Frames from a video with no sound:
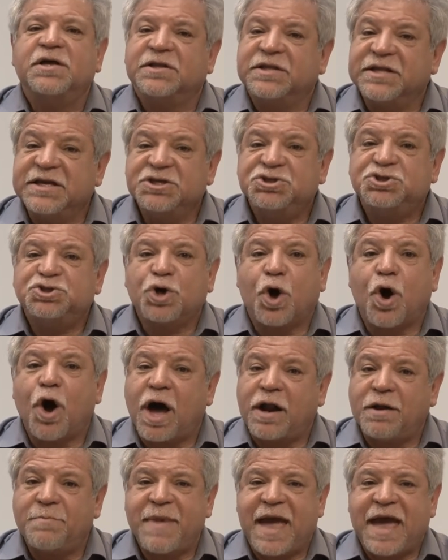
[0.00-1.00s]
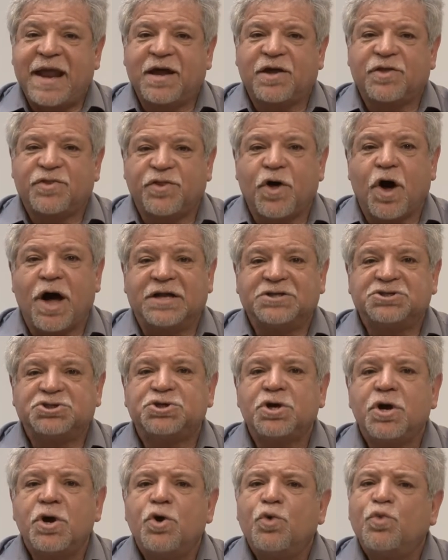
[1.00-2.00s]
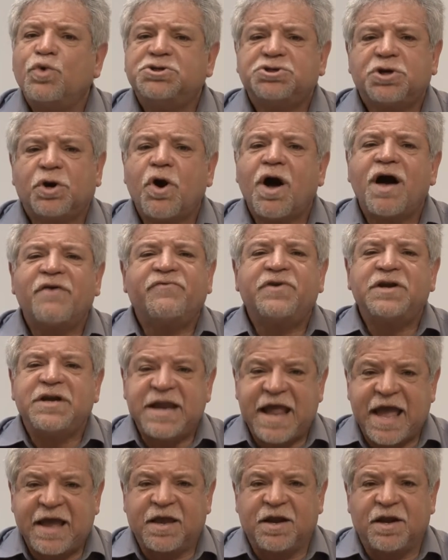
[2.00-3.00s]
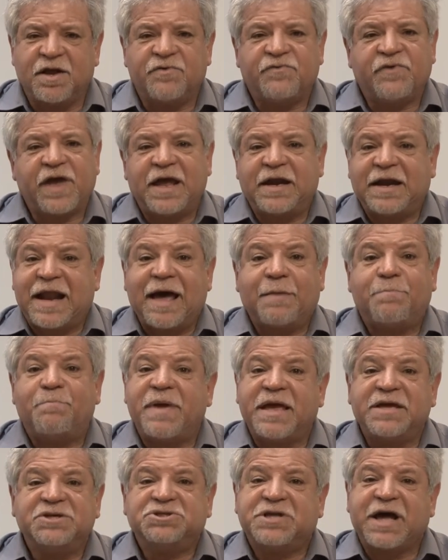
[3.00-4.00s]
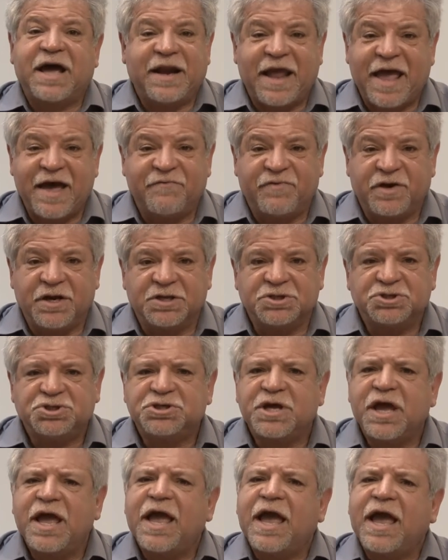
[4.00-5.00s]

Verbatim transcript: leads to automatic thoughts which are often negative and not based on evidence,